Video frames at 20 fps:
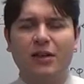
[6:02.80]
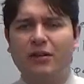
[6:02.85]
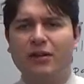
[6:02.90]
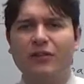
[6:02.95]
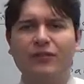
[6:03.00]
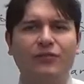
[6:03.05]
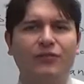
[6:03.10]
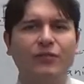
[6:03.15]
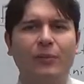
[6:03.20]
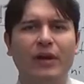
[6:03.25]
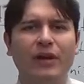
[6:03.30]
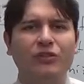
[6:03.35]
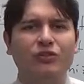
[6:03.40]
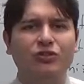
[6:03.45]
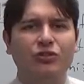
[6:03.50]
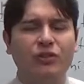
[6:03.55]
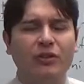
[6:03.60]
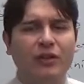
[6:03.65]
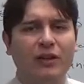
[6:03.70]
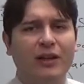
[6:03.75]
our
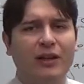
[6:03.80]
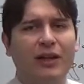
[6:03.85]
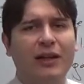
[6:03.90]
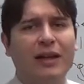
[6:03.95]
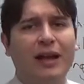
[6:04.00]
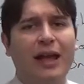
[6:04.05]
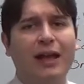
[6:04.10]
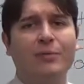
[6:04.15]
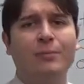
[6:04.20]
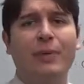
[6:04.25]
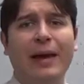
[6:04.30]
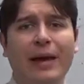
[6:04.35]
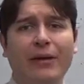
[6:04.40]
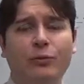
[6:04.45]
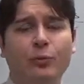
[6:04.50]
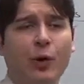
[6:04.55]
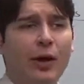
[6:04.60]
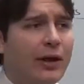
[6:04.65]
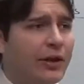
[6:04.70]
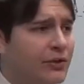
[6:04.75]
information and
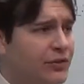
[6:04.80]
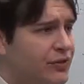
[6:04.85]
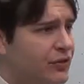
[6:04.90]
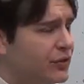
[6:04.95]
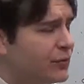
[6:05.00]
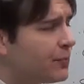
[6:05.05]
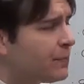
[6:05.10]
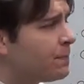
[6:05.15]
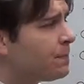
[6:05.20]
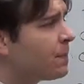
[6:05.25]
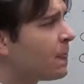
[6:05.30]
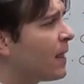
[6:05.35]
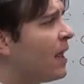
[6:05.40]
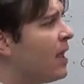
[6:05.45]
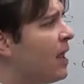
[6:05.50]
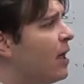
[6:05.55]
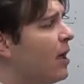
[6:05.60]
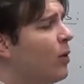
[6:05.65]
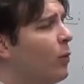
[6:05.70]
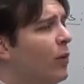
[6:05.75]
bad ways?
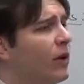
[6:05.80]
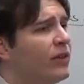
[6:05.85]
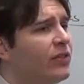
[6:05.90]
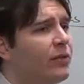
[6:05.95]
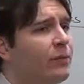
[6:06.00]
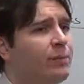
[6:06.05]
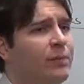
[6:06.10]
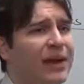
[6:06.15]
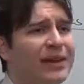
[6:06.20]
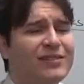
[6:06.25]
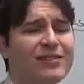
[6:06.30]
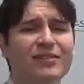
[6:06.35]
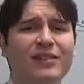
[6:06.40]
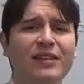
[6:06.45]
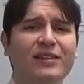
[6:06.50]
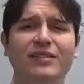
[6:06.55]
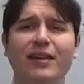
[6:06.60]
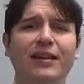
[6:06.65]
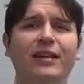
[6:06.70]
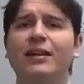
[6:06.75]
One of the best
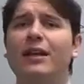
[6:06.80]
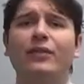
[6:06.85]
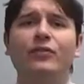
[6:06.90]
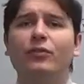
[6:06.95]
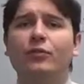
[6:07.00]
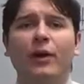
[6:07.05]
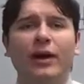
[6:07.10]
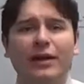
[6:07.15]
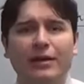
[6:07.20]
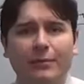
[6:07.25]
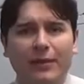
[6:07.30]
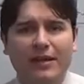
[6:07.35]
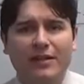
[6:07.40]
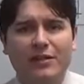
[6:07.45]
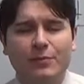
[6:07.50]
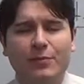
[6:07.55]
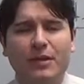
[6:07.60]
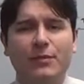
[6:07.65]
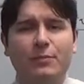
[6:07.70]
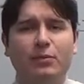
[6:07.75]
things I can ever recommend
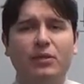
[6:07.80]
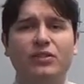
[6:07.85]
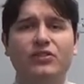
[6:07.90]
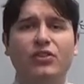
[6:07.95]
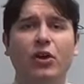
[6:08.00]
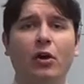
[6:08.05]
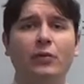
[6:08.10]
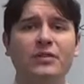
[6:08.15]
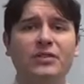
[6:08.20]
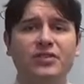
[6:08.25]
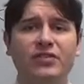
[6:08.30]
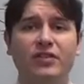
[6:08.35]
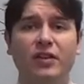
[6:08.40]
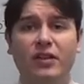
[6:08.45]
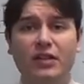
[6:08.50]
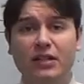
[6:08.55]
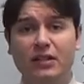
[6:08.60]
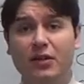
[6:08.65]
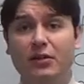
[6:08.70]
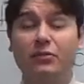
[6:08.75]
to people is always
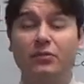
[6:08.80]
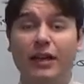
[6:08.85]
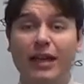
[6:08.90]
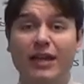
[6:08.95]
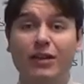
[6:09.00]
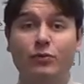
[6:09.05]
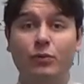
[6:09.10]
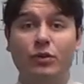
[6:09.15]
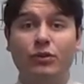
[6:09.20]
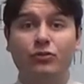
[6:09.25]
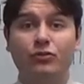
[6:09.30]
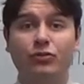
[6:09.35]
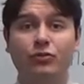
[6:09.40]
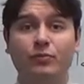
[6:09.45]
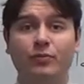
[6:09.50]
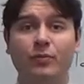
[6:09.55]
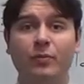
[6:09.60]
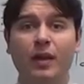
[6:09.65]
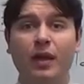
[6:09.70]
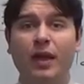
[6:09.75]
study another
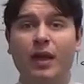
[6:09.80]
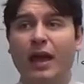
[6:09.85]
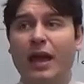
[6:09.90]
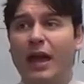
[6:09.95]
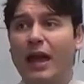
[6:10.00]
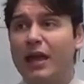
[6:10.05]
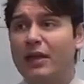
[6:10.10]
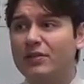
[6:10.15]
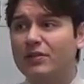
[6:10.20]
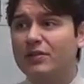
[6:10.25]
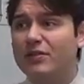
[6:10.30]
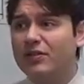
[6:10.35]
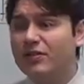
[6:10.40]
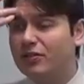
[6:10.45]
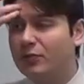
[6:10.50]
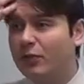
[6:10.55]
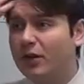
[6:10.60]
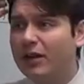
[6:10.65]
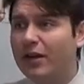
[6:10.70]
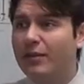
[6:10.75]
language. And
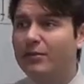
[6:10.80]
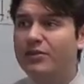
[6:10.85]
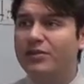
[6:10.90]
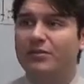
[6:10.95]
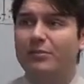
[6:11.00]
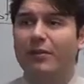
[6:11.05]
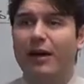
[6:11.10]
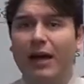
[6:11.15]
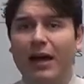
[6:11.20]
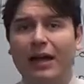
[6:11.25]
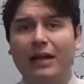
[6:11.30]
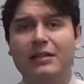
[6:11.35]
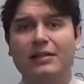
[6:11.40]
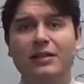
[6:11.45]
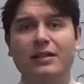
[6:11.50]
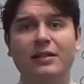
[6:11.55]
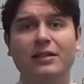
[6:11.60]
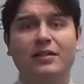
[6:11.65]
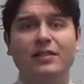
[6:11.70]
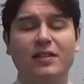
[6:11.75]
what comes to
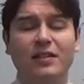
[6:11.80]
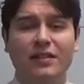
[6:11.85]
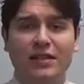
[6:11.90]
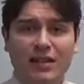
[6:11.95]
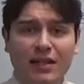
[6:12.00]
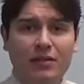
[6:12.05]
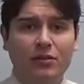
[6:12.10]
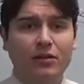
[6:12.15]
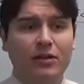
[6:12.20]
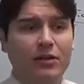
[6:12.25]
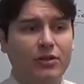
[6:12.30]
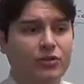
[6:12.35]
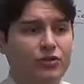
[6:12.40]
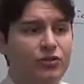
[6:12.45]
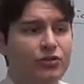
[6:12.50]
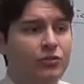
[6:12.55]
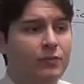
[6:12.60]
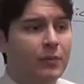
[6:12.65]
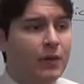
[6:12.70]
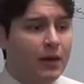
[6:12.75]
mind is in
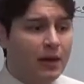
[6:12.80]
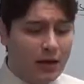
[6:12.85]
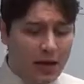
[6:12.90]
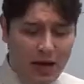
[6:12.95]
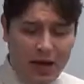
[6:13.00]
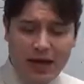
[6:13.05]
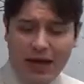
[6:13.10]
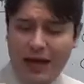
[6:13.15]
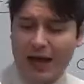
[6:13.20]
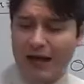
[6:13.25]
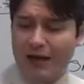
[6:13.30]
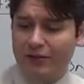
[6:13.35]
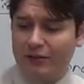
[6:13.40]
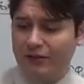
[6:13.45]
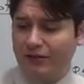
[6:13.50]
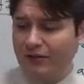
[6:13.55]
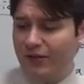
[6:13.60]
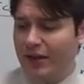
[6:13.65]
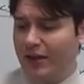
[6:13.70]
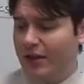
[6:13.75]
English, I
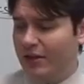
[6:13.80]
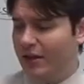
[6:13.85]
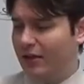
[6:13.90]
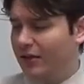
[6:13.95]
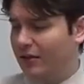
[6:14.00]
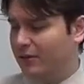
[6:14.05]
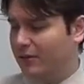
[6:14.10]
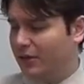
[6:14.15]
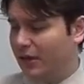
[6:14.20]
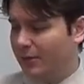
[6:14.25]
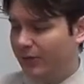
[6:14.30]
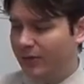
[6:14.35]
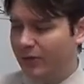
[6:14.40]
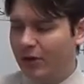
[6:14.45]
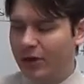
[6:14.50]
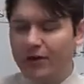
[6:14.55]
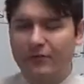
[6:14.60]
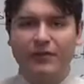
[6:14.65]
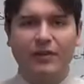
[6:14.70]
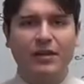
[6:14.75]
have a cup of
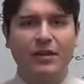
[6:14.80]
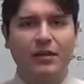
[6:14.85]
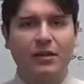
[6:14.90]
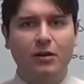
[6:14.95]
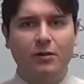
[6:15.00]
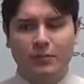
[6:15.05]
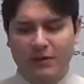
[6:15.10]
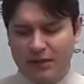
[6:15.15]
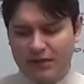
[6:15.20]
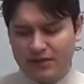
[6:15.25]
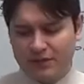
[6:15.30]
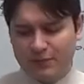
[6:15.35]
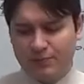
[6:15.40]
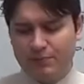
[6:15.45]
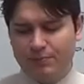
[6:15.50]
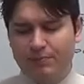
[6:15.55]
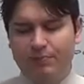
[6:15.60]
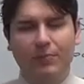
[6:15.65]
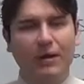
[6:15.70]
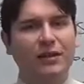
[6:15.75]
coffee here, but it's
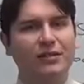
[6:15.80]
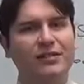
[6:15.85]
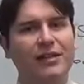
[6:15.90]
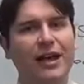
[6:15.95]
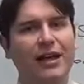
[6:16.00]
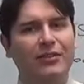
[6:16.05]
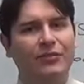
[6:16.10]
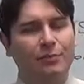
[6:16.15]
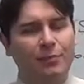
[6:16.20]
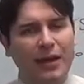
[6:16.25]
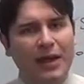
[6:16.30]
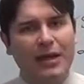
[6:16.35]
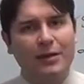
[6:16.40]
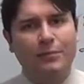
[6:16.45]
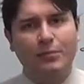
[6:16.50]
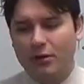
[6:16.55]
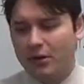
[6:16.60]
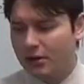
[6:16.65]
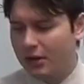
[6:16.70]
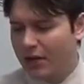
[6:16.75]
built out of
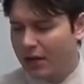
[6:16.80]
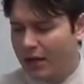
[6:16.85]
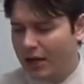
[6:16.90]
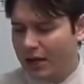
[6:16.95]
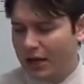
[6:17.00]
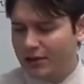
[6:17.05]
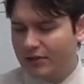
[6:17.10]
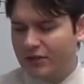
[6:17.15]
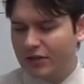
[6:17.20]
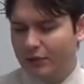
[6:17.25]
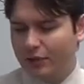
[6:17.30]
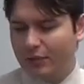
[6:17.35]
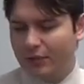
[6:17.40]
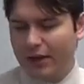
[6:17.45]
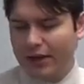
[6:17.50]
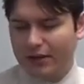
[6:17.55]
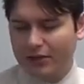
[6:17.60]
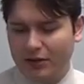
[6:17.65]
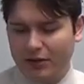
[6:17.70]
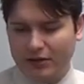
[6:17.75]
paper, and so we
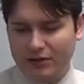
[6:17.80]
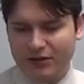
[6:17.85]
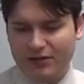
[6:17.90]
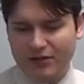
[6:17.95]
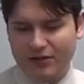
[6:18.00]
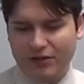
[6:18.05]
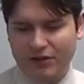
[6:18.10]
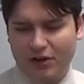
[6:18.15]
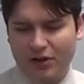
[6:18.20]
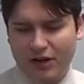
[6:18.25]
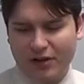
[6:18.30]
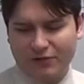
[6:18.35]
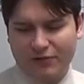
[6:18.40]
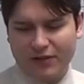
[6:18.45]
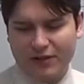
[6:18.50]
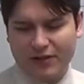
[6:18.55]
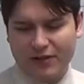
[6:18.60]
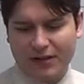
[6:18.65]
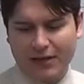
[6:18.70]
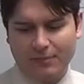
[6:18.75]
might call this a
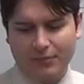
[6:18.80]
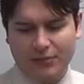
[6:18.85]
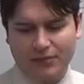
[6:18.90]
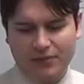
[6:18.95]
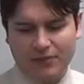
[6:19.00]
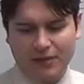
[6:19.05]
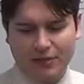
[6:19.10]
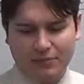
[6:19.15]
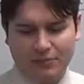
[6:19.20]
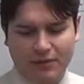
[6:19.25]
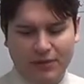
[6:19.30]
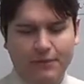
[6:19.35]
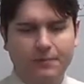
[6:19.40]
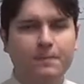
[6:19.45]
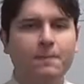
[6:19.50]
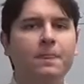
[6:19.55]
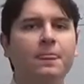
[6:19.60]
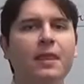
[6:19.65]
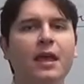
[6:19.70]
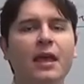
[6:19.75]
coffee cup or something.
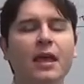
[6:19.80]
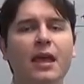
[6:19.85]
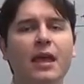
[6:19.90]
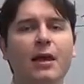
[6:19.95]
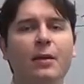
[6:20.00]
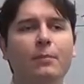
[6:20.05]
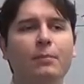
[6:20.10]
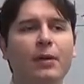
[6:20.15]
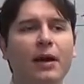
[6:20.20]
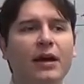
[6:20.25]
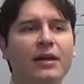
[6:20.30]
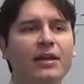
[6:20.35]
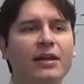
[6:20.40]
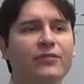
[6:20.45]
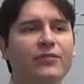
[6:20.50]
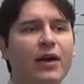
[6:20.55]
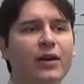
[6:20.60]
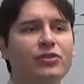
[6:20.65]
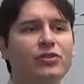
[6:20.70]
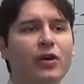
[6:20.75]
But
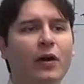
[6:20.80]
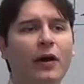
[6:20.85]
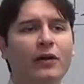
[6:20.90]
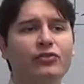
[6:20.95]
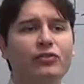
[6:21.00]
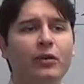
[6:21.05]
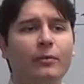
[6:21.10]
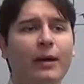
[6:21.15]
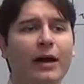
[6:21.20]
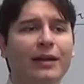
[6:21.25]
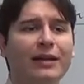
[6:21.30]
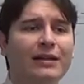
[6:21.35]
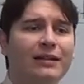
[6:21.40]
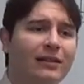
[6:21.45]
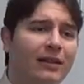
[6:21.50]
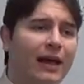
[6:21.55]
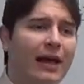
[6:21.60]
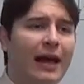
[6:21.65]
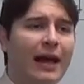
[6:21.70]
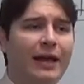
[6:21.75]
if I talked to you about a
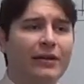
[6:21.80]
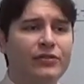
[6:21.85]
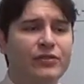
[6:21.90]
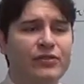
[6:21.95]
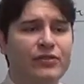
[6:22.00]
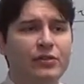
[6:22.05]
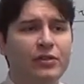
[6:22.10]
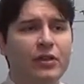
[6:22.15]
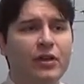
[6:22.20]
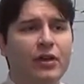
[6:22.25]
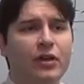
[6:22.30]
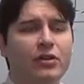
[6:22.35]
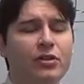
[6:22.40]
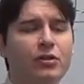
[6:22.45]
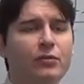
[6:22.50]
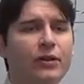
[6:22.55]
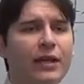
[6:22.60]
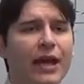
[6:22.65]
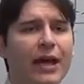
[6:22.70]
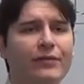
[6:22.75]
glass,
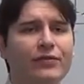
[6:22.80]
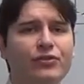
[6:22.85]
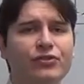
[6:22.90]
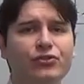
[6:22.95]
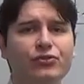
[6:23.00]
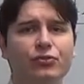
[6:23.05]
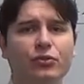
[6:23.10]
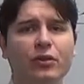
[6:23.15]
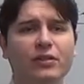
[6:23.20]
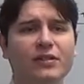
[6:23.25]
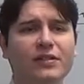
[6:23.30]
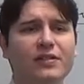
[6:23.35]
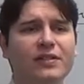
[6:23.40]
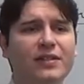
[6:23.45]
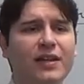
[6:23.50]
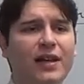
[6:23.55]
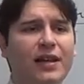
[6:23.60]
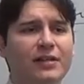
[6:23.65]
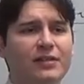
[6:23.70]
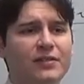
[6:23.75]
you would have a strong
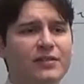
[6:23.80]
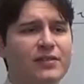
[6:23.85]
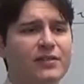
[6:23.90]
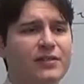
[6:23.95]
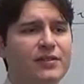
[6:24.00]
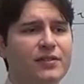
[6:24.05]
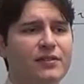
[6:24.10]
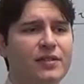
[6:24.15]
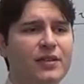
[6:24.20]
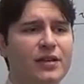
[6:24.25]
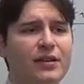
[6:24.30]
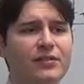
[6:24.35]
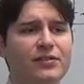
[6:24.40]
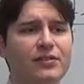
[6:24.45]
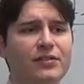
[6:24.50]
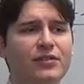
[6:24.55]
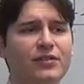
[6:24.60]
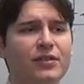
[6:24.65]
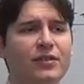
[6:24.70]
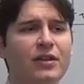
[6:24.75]
sense
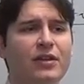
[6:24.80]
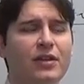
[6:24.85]
that